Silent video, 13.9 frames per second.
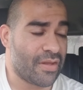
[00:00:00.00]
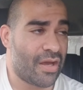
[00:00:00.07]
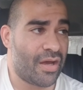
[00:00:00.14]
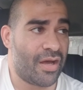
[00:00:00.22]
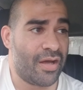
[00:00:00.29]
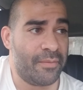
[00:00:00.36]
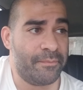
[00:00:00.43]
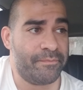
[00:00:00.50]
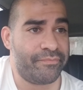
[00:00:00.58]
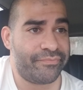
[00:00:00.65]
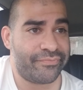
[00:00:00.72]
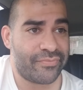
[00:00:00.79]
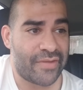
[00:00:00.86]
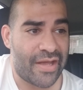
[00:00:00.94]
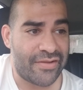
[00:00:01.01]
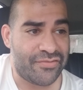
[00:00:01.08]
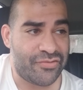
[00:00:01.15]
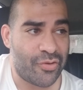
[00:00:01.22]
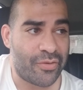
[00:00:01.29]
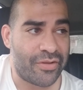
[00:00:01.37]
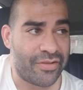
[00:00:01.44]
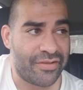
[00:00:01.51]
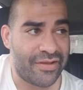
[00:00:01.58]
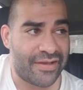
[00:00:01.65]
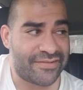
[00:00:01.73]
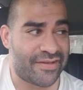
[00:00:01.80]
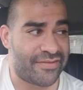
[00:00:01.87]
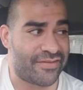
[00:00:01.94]
Um, I jokingly
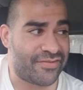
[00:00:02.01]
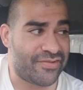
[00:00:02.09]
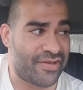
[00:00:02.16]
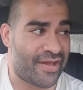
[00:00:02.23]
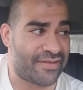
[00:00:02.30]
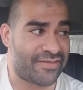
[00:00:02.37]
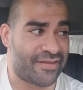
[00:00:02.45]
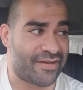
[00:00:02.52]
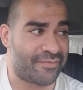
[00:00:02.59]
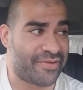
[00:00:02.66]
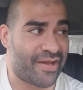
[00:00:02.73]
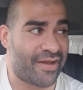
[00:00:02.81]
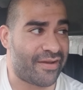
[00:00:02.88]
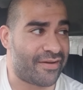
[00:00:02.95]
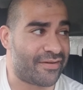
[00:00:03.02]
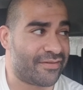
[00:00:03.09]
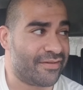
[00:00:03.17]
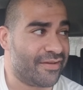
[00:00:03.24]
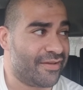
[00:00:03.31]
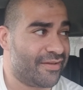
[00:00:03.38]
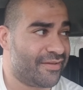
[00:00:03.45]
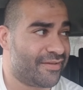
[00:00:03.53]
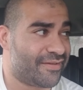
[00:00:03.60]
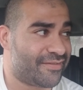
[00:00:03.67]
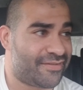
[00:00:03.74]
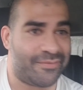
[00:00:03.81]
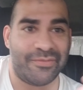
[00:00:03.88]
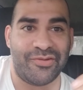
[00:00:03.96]
I said in the chat that I'm tired.
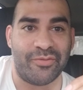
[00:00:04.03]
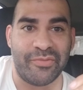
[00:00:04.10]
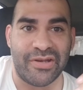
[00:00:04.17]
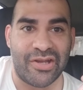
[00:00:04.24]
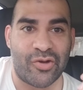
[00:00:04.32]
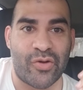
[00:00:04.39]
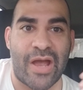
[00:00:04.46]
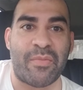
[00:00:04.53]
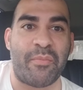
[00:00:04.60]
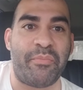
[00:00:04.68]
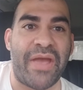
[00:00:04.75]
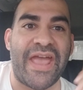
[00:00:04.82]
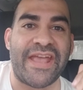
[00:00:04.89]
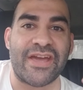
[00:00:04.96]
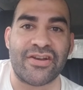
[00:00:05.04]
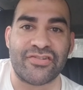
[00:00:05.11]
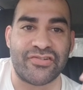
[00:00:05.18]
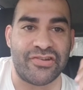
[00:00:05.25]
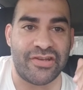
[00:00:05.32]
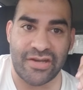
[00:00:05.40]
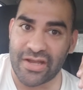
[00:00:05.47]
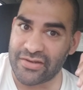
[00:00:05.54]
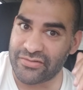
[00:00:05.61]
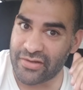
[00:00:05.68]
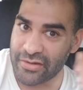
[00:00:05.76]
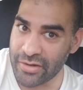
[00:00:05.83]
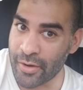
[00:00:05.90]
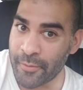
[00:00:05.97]
Someone told me to grab a Bang Energy, and I
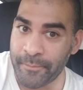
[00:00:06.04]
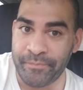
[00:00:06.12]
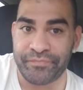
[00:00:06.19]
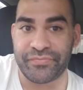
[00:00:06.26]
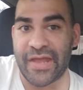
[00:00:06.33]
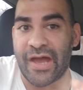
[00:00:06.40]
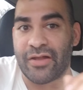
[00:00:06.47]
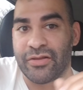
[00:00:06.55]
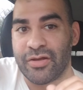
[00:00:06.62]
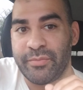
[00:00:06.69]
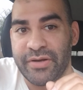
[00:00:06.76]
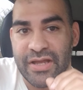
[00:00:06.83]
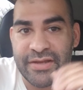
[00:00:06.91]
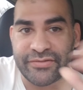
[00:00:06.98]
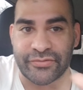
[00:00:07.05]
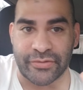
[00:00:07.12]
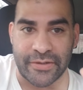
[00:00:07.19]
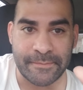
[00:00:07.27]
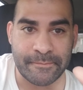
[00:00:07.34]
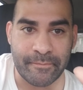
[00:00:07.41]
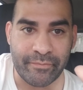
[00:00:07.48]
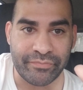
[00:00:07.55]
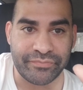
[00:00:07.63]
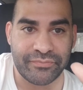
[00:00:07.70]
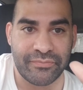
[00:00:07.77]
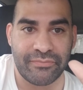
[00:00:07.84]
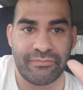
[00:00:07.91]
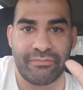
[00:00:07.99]
said no. Now a little bit of history.
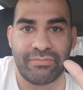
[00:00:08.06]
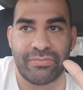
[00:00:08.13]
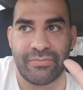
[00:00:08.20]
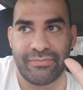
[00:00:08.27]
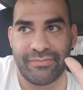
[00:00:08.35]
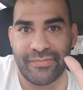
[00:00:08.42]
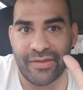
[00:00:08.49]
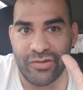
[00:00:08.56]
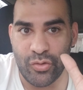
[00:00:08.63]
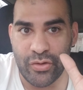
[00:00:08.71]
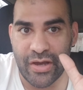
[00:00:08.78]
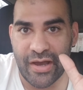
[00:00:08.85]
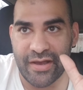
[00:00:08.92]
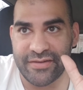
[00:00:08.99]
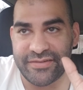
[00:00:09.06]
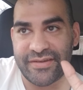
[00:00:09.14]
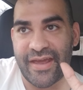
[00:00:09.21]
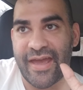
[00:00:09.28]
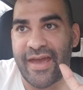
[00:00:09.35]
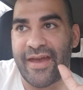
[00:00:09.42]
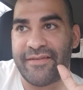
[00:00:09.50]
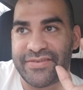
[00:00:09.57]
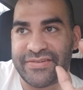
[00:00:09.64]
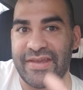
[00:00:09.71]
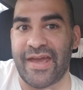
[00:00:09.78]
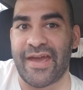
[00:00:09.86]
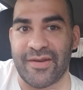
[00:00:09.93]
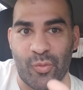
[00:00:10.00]
You guys have
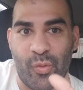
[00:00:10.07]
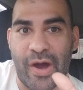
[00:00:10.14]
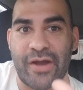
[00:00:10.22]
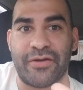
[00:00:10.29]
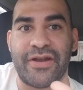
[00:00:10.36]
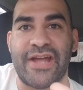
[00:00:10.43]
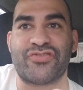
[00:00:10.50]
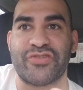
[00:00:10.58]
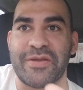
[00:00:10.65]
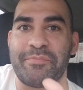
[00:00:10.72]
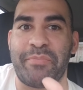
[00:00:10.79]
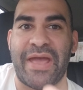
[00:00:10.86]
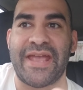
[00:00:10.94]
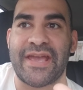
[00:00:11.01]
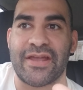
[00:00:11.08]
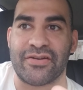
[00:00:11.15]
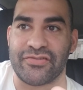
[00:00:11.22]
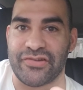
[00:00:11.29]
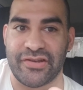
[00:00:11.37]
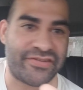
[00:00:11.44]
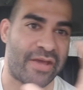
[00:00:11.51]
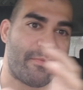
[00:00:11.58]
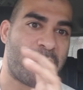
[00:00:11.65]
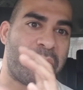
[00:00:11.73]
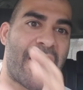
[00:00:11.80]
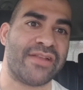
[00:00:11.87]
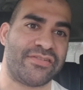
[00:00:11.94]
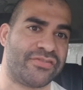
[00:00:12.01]
said, why don't I drink Bang Energy? Because I'm a
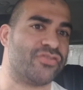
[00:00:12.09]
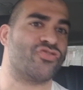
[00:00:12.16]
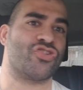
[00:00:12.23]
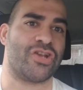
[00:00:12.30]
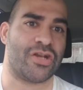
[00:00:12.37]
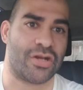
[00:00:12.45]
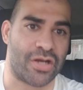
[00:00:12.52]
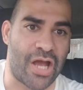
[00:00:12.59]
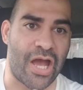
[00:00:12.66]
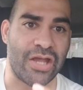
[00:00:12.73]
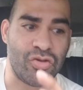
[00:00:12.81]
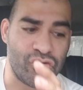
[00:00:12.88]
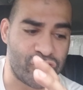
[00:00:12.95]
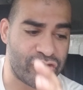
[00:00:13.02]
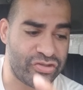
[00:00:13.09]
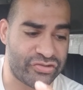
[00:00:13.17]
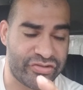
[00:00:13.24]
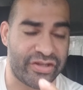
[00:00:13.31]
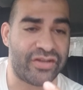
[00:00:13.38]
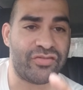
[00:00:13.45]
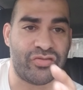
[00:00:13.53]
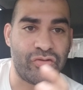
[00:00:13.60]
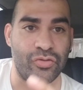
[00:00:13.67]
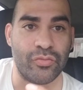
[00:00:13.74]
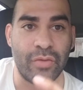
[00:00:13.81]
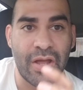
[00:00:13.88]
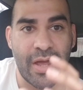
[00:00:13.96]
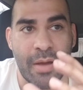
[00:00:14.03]
monster drinker. I usually stick
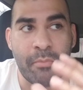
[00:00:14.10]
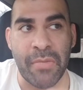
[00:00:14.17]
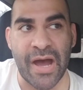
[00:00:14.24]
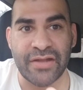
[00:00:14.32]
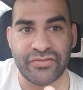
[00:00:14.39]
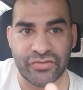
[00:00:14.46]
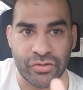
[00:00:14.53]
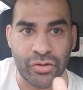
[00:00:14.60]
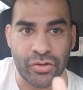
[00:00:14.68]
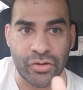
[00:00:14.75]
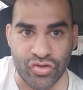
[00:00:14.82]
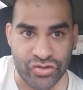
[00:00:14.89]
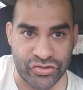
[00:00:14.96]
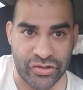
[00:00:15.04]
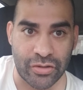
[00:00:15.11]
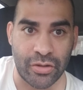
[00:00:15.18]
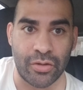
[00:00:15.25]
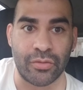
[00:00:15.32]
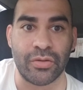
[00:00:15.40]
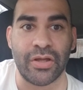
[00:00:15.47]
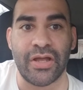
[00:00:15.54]
to Monster Ultra Zero.